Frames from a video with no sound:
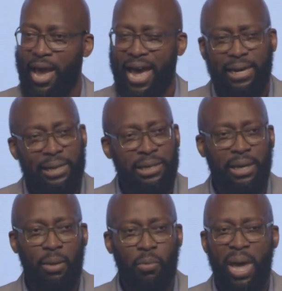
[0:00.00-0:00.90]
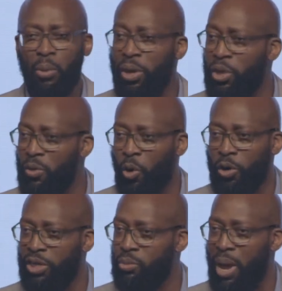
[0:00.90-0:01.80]
And then thinking, where were you all
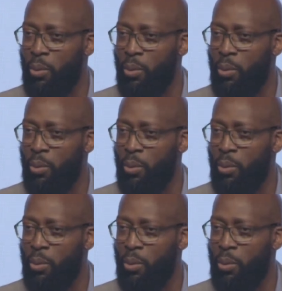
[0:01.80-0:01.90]
this while?